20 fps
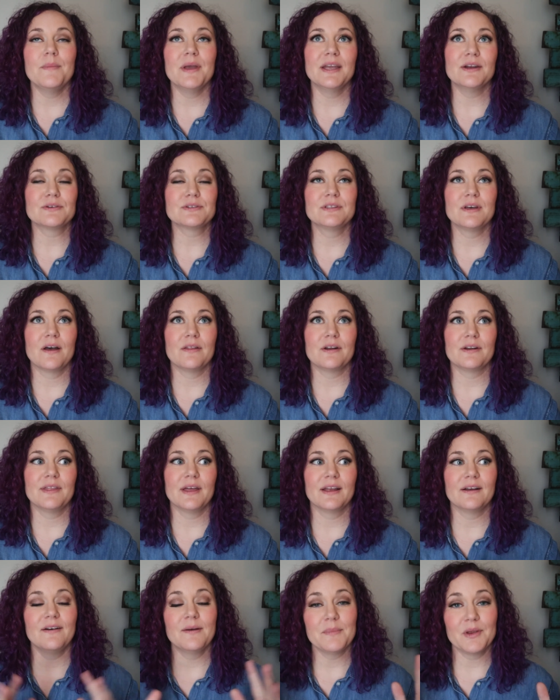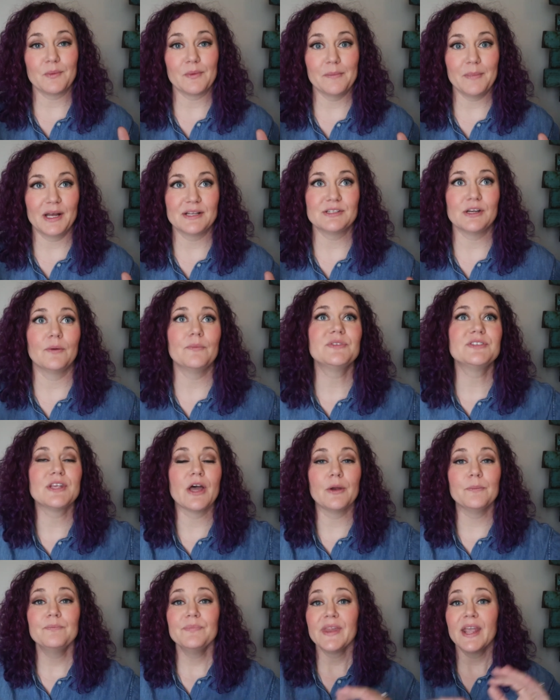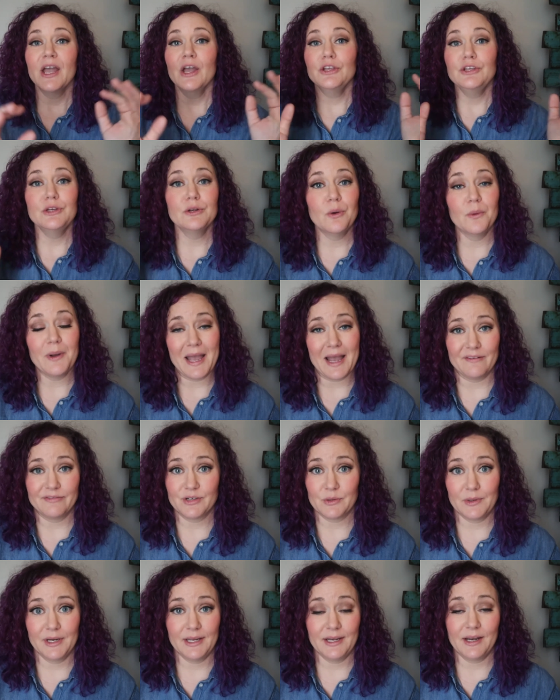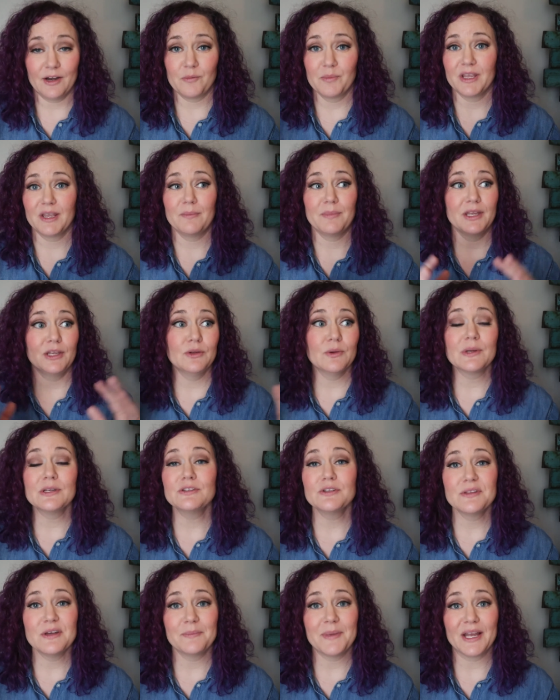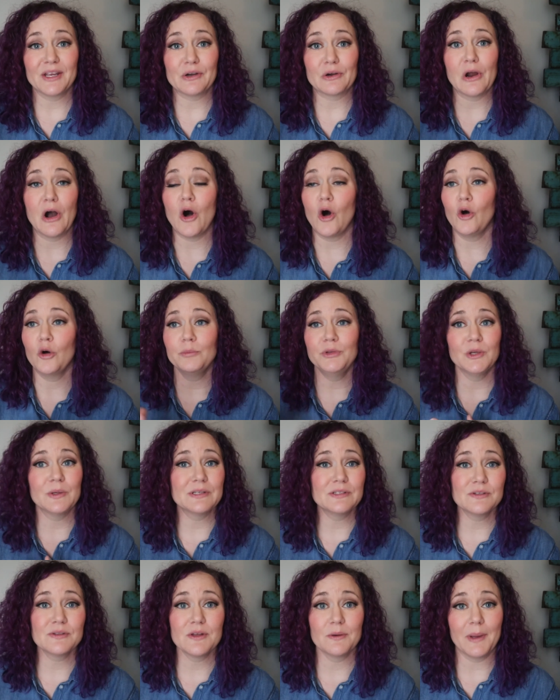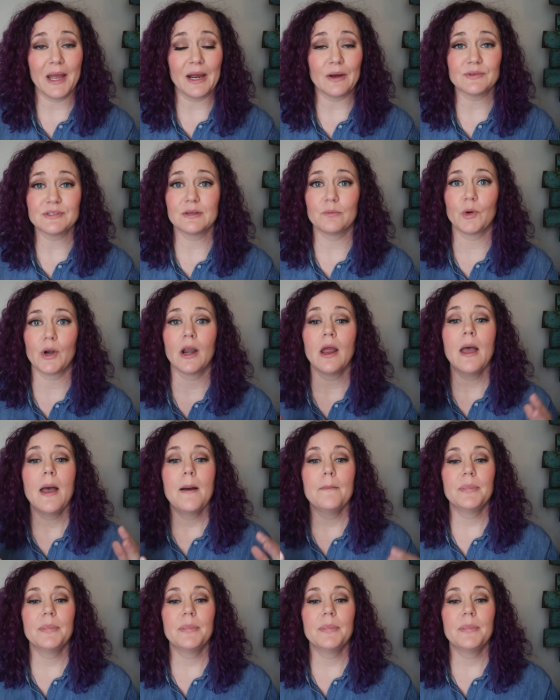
Here's the other thing. Let me remind y'all. So you don't have to rent an Airbnb. You can do them at your home. You can do them out somewhere.